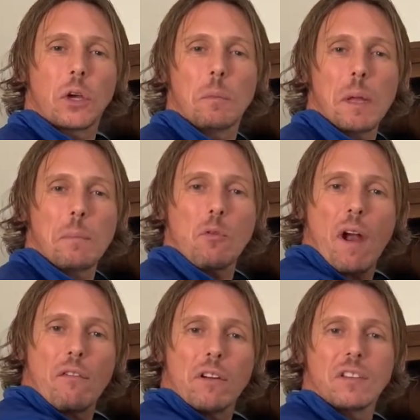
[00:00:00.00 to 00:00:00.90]
can maybe
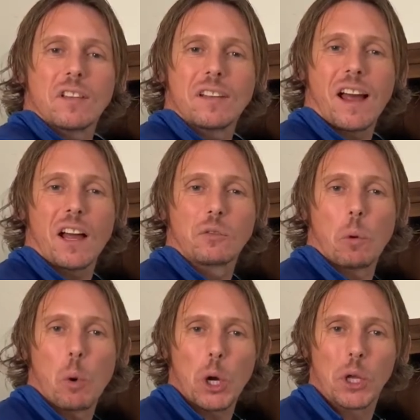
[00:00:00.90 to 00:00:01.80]
reference it as we're
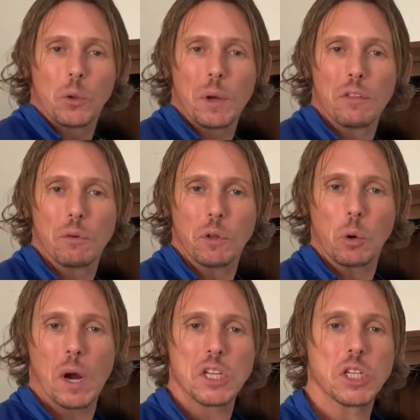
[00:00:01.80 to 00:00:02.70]
working the way through the
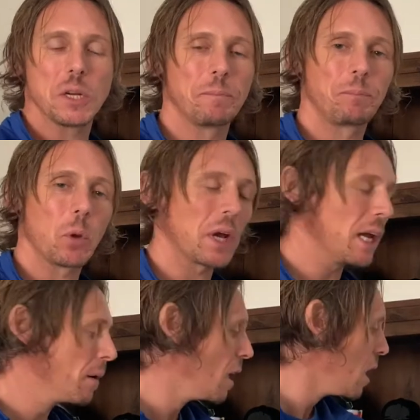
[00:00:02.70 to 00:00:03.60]
question.
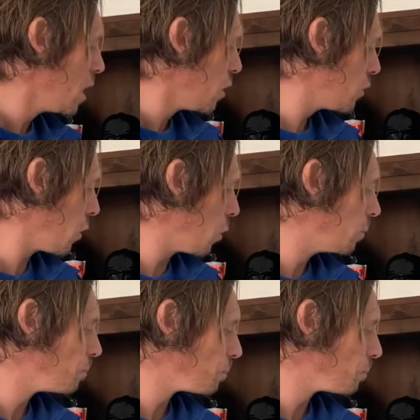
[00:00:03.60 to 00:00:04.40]
Okay, so